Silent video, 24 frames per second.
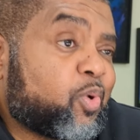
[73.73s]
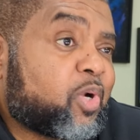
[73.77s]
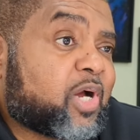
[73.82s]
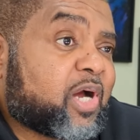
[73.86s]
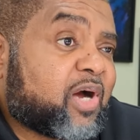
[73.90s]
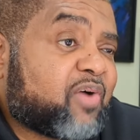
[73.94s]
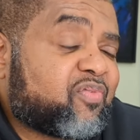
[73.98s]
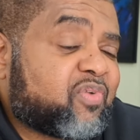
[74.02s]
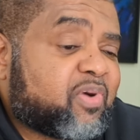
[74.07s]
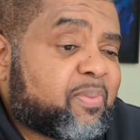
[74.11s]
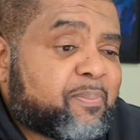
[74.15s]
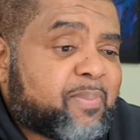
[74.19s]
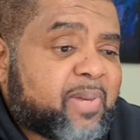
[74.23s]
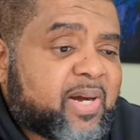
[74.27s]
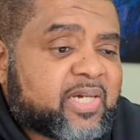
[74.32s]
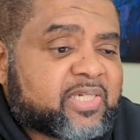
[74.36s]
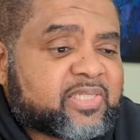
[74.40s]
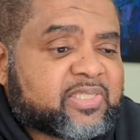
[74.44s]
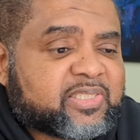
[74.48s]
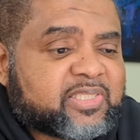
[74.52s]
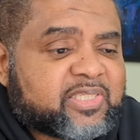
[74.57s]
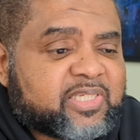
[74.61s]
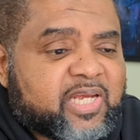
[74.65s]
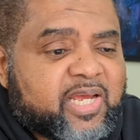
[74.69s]
cover
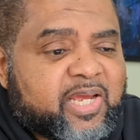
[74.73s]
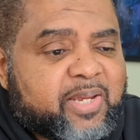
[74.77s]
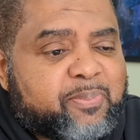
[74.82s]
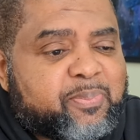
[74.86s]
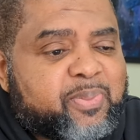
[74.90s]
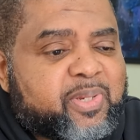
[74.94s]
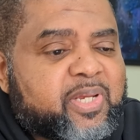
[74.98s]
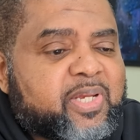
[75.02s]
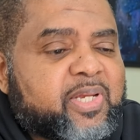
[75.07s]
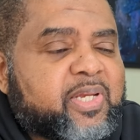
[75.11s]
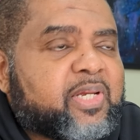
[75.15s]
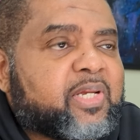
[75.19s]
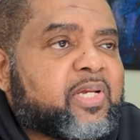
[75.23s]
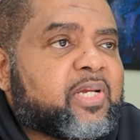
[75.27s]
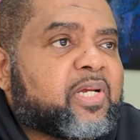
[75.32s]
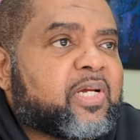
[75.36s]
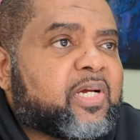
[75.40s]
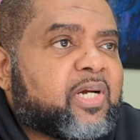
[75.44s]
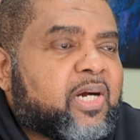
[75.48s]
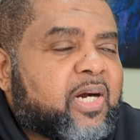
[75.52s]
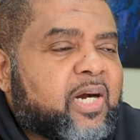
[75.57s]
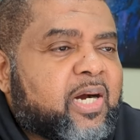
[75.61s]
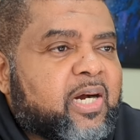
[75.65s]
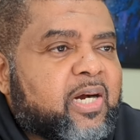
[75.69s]
MaxAB,
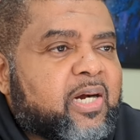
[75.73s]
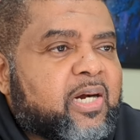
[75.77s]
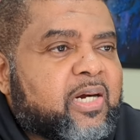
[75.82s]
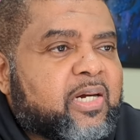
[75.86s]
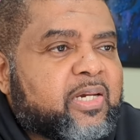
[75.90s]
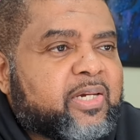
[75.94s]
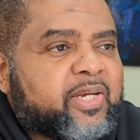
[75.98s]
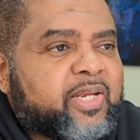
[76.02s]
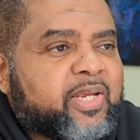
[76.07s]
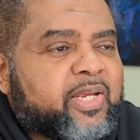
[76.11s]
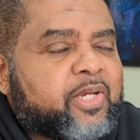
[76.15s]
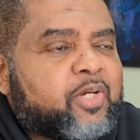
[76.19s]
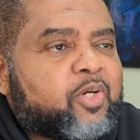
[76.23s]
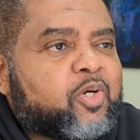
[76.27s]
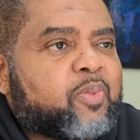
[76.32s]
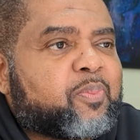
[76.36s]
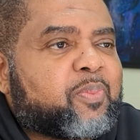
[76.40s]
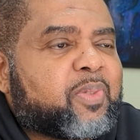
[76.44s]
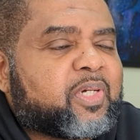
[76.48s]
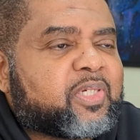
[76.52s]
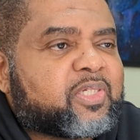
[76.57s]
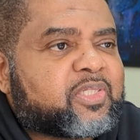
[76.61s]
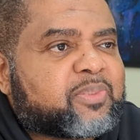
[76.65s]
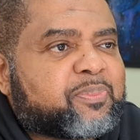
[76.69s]
an
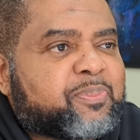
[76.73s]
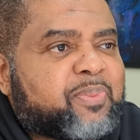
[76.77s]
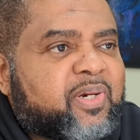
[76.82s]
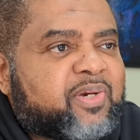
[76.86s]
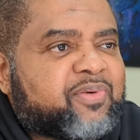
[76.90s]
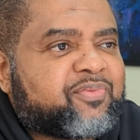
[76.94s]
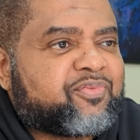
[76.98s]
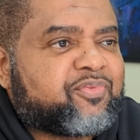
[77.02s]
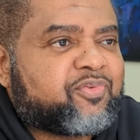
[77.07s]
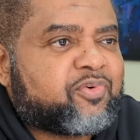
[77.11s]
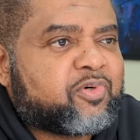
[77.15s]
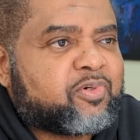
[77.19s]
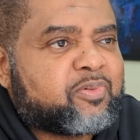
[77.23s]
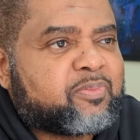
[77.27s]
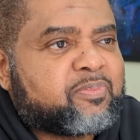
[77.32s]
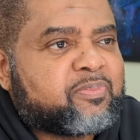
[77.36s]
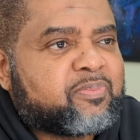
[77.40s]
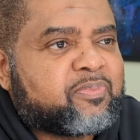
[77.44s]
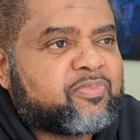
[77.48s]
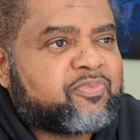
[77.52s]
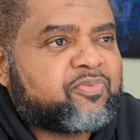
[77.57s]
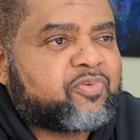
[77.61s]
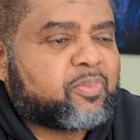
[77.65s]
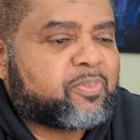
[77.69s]
e-commerce
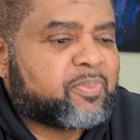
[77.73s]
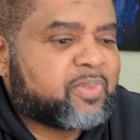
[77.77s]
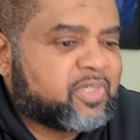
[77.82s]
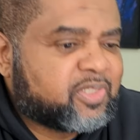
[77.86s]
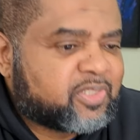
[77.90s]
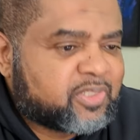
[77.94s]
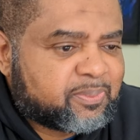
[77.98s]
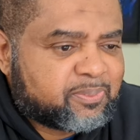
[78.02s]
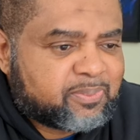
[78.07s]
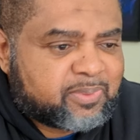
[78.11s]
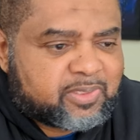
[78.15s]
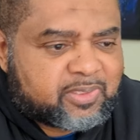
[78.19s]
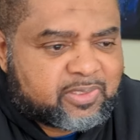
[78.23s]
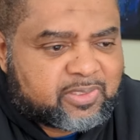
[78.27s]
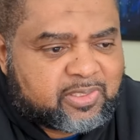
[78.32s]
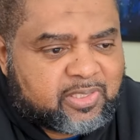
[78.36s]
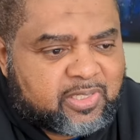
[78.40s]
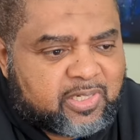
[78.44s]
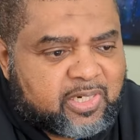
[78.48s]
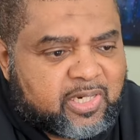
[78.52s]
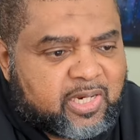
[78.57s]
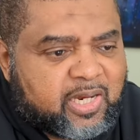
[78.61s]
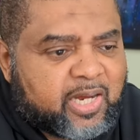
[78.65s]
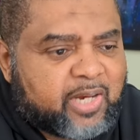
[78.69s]
platform from Egypt,
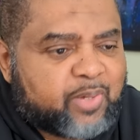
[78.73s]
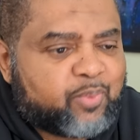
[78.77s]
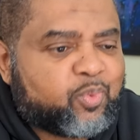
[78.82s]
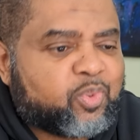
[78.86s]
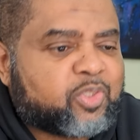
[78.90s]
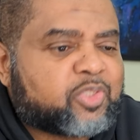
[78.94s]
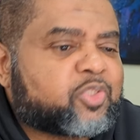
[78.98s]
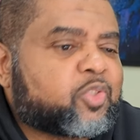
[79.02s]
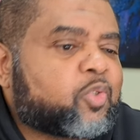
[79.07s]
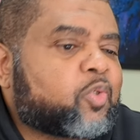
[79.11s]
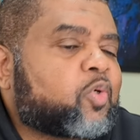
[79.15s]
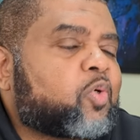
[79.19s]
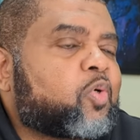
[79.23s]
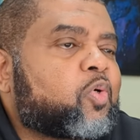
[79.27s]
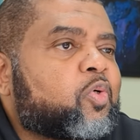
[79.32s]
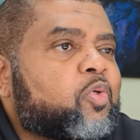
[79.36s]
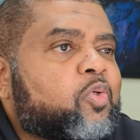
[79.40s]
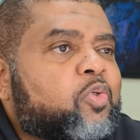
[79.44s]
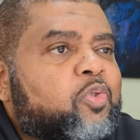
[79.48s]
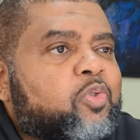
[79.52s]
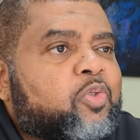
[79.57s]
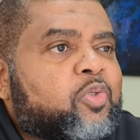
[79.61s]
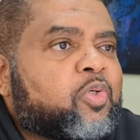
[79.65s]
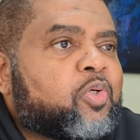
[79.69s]
and
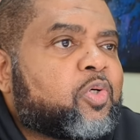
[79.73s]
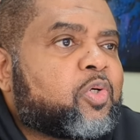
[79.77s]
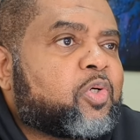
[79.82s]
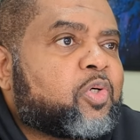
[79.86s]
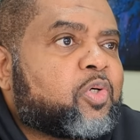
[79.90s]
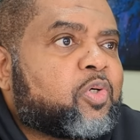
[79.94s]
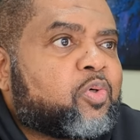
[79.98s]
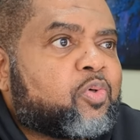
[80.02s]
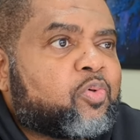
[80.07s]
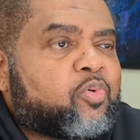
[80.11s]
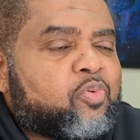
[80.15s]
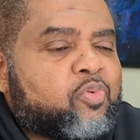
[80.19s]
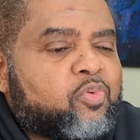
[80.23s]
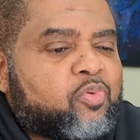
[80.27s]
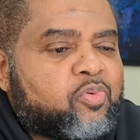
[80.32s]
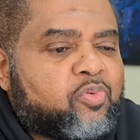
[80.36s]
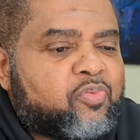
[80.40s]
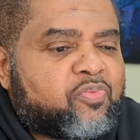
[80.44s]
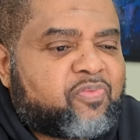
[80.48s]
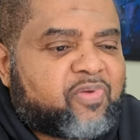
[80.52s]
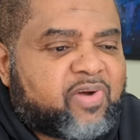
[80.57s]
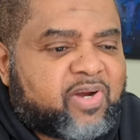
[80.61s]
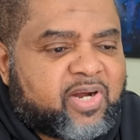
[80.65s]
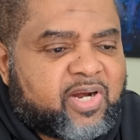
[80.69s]
Wasoko, who
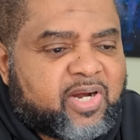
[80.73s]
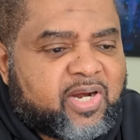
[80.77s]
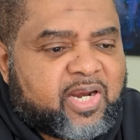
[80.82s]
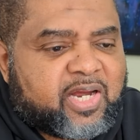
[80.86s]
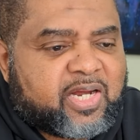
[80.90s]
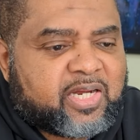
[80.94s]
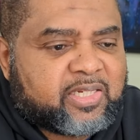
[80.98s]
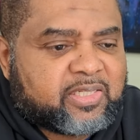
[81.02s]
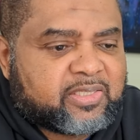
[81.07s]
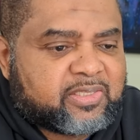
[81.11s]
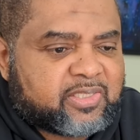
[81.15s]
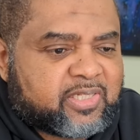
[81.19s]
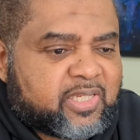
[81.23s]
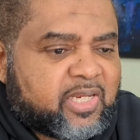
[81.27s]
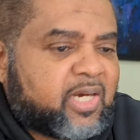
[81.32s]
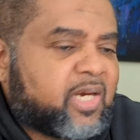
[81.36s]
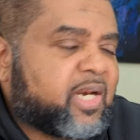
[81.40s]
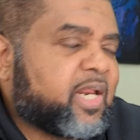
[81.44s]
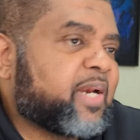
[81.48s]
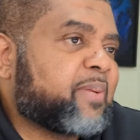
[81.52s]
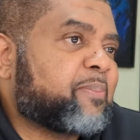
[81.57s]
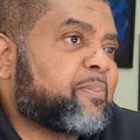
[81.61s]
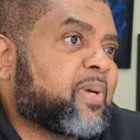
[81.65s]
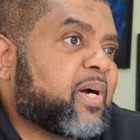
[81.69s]
finalized their
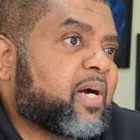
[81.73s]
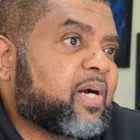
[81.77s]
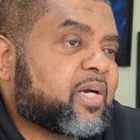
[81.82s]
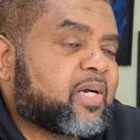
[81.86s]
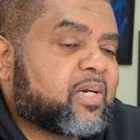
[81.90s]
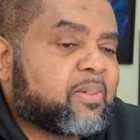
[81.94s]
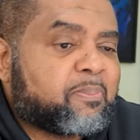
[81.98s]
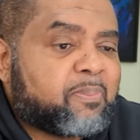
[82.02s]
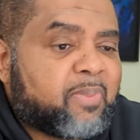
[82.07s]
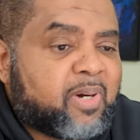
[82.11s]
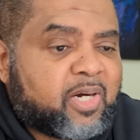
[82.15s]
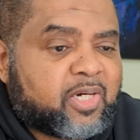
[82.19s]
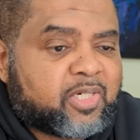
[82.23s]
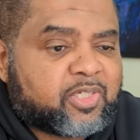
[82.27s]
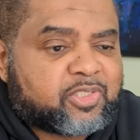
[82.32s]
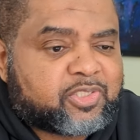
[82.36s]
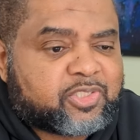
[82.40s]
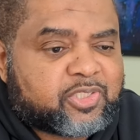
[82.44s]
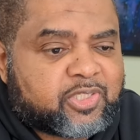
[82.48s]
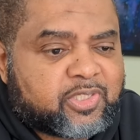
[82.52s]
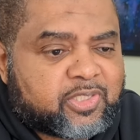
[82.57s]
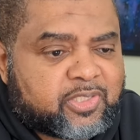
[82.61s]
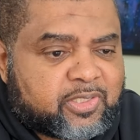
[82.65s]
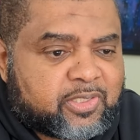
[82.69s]
landmark
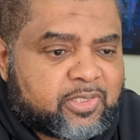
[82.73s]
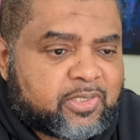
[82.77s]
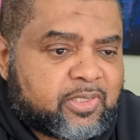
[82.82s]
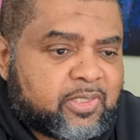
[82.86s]
merger.